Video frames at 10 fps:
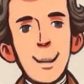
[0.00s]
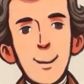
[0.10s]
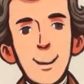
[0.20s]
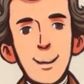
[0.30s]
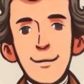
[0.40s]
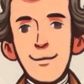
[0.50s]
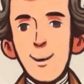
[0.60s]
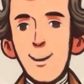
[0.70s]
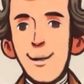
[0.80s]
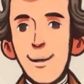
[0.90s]
We look
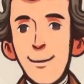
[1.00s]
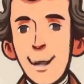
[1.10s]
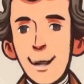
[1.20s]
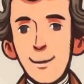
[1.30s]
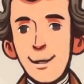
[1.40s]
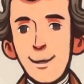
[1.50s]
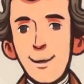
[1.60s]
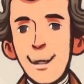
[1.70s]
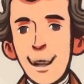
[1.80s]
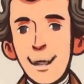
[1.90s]
forward to being with
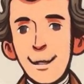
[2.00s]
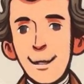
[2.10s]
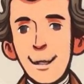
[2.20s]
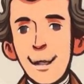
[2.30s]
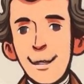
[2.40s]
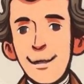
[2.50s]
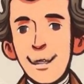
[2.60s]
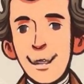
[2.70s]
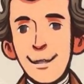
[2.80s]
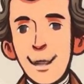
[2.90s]
you again in the
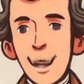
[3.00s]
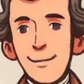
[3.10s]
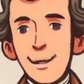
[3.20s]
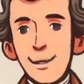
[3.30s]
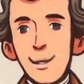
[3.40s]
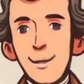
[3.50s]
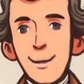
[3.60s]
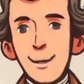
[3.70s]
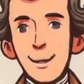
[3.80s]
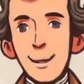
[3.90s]
next
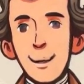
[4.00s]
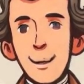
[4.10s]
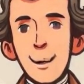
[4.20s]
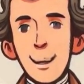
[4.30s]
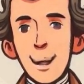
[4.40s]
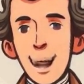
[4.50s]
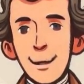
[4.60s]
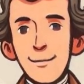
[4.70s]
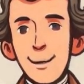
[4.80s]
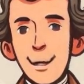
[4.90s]
episode. I
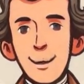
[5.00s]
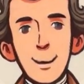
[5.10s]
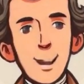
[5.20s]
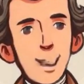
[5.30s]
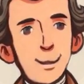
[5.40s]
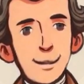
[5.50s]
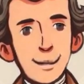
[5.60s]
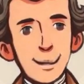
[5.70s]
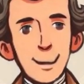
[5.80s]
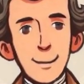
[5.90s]
have been your
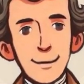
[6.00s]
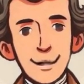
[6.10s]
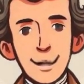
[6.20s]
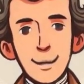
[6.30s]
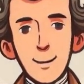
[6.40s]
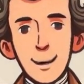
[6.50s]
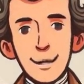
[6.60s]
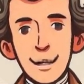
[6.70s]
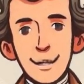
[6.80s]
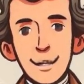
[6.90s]
host, Professor
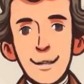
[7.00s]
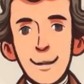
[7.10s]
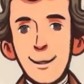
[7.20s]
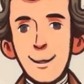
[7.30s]
Worthington.